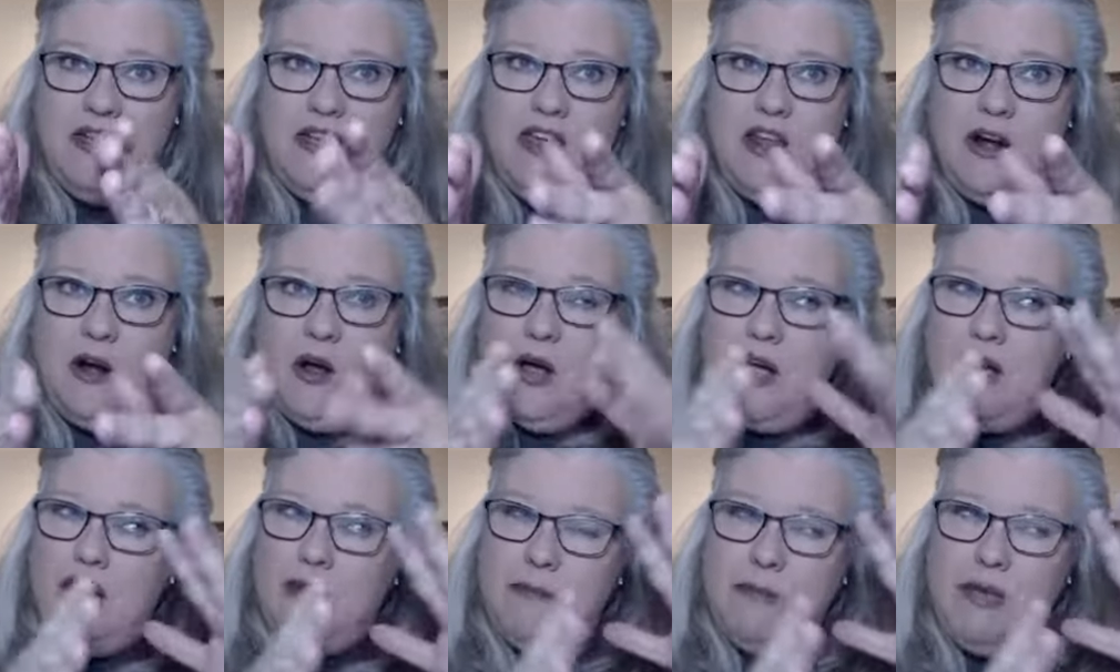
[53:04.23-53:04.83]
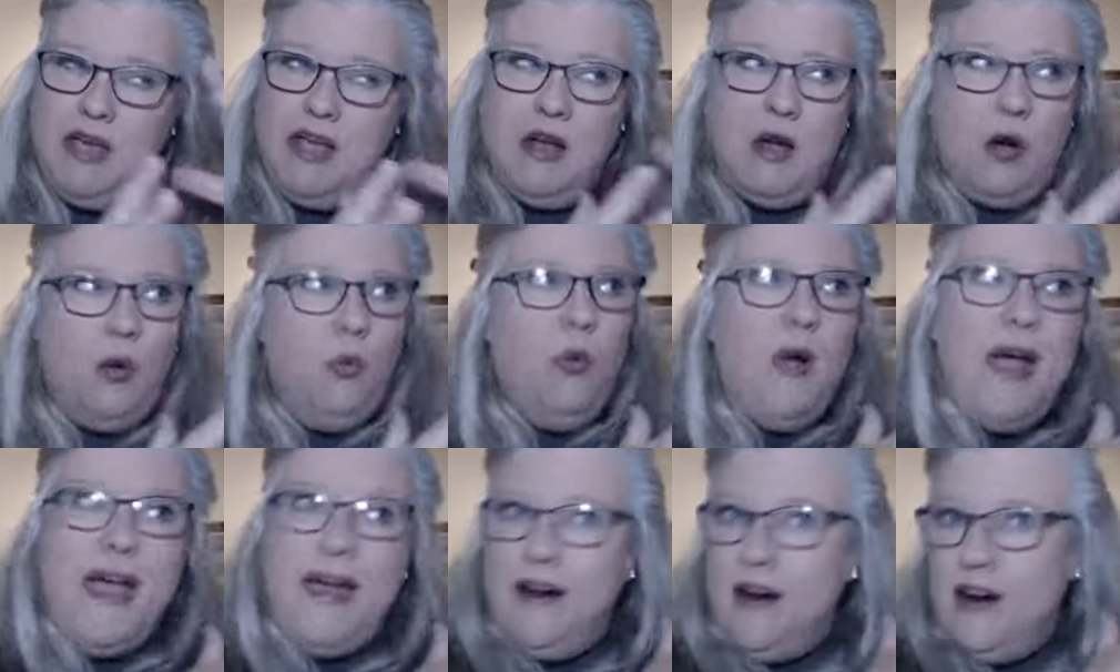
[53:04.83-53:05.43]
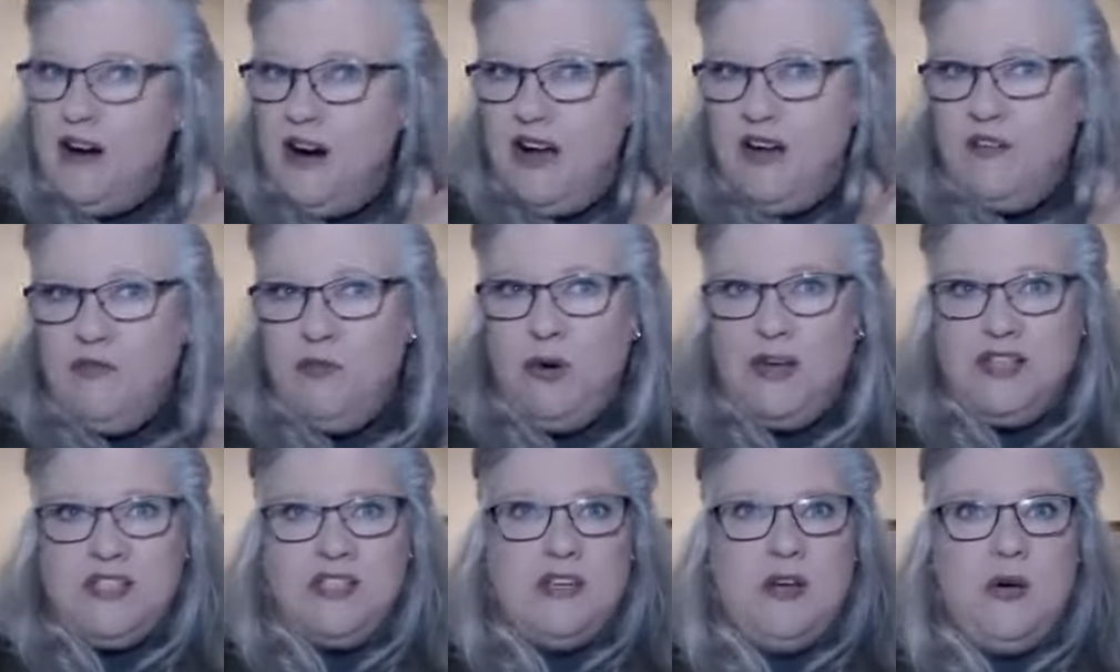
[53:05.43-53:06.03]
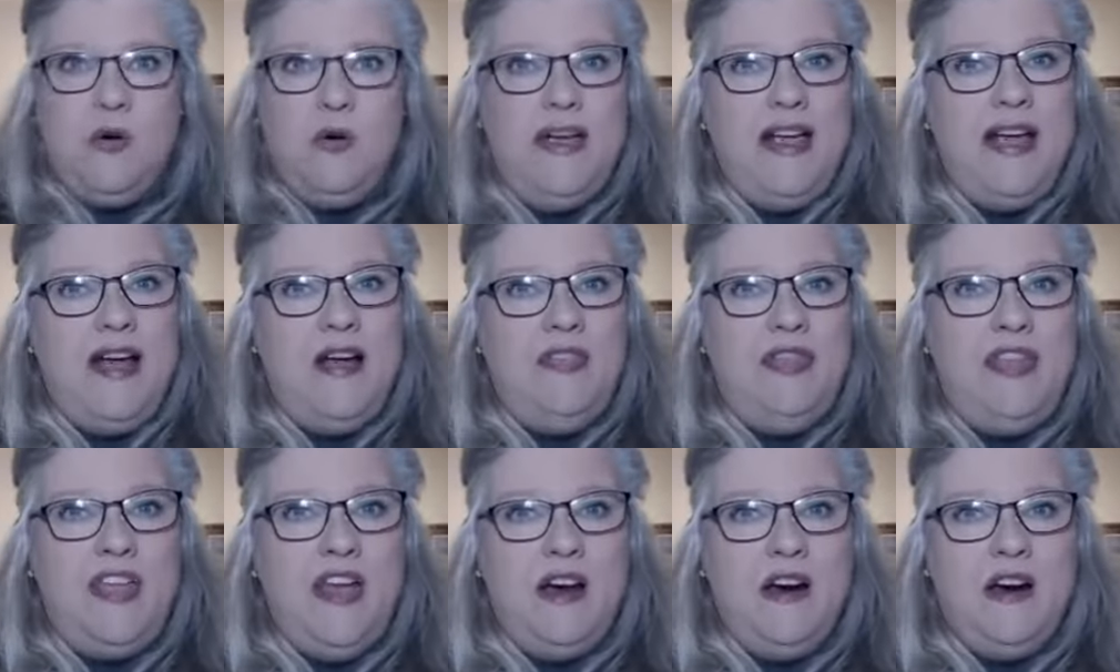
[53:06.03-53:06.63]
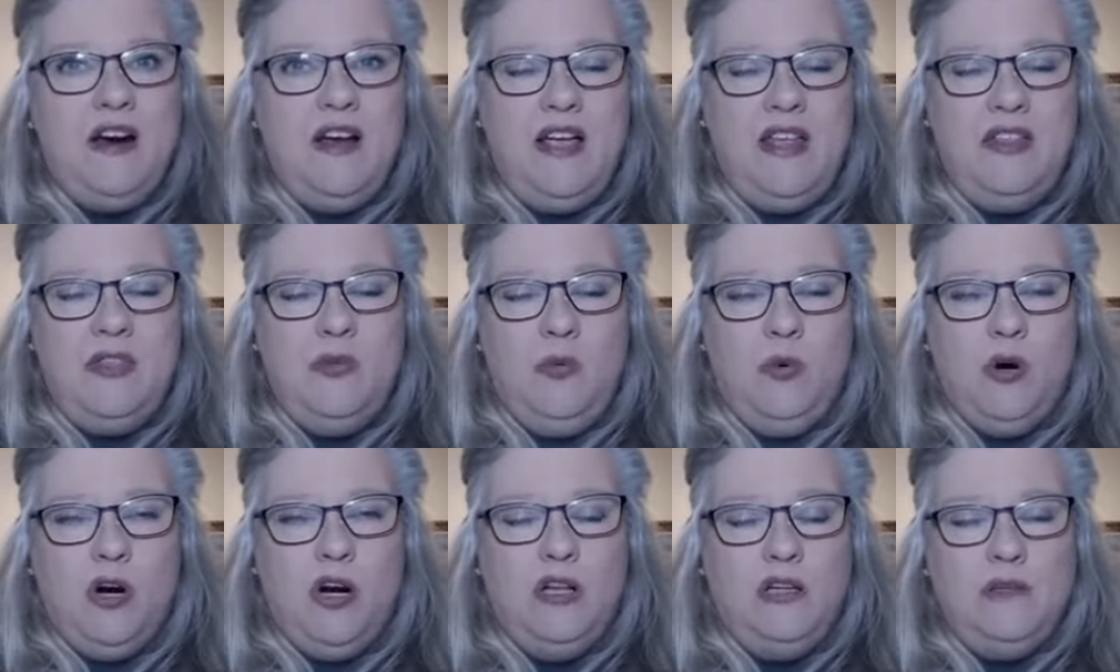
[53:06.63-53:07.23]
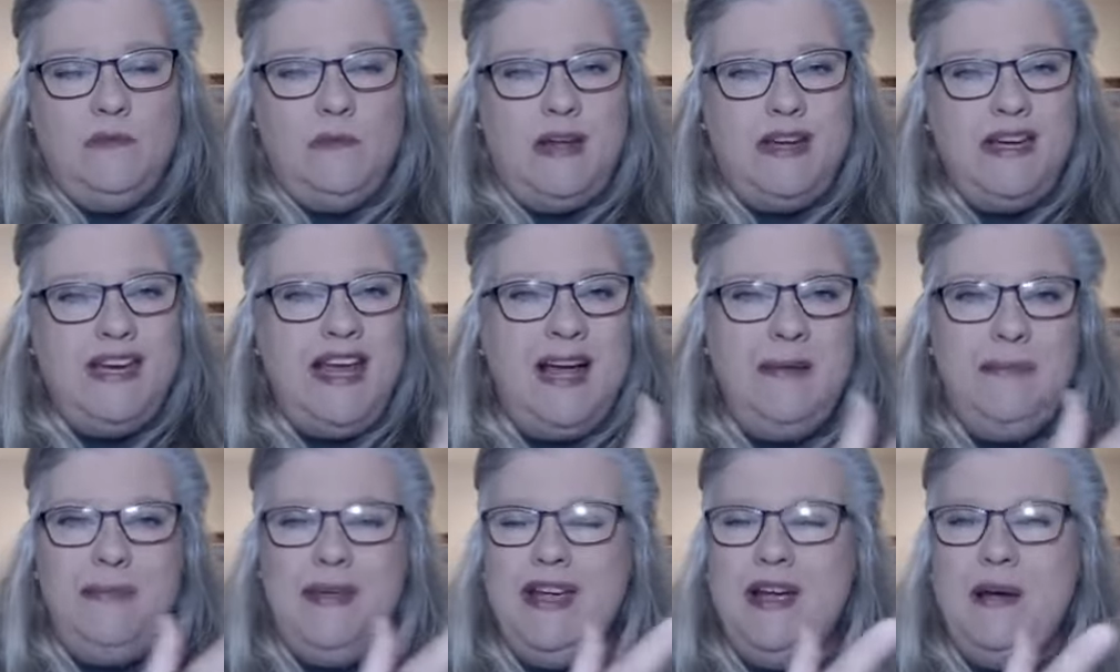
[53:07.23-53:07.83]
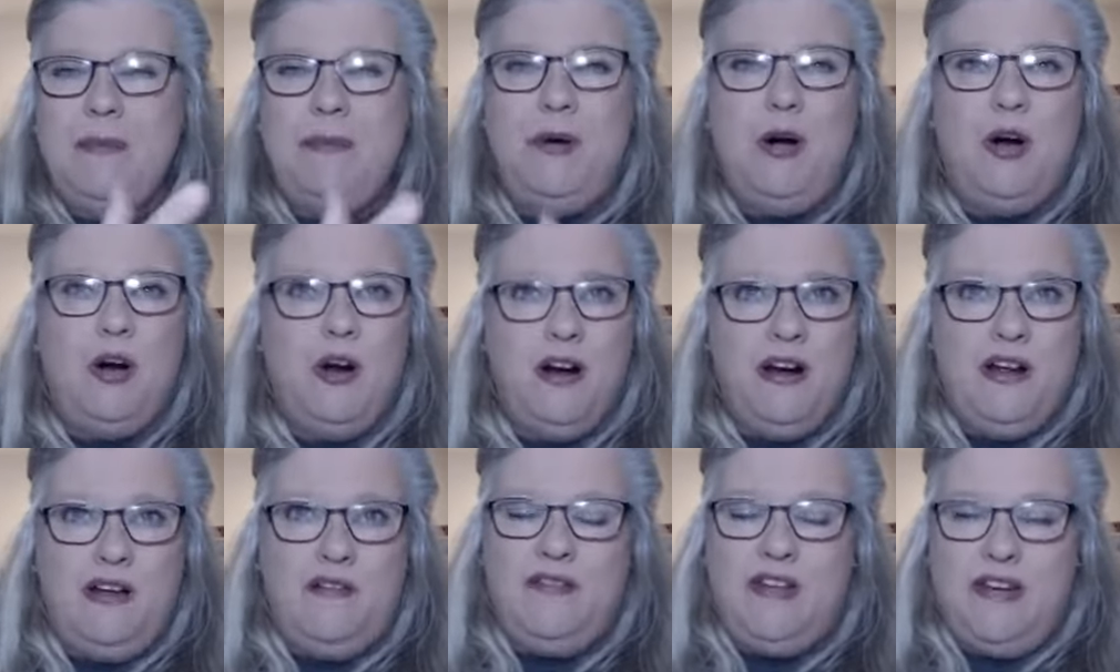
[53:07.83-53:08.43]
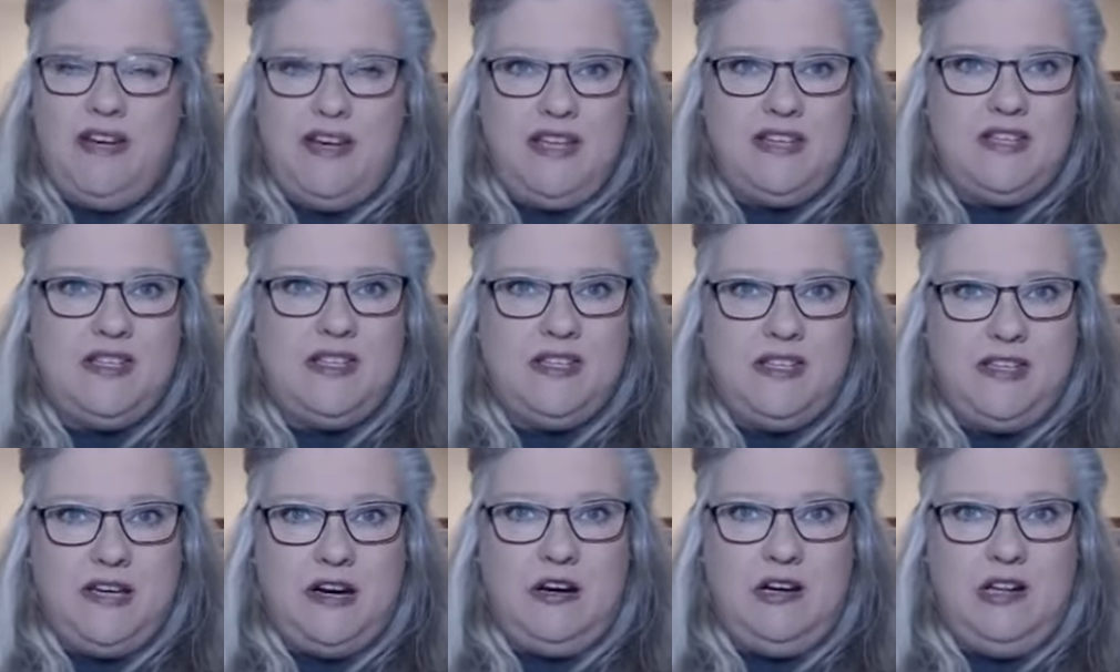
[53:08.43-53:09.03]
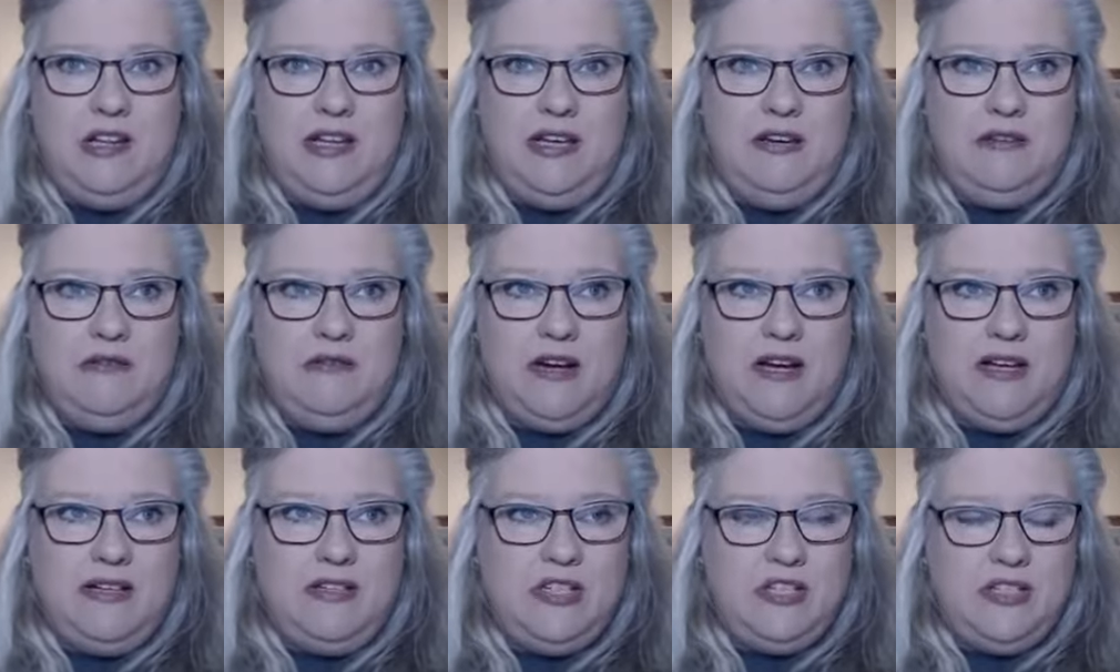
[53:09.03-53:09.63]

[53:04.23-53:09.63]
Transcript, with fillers: you know, uh, being aware of what's going out there in the world, but not being a part of it necessarily, right?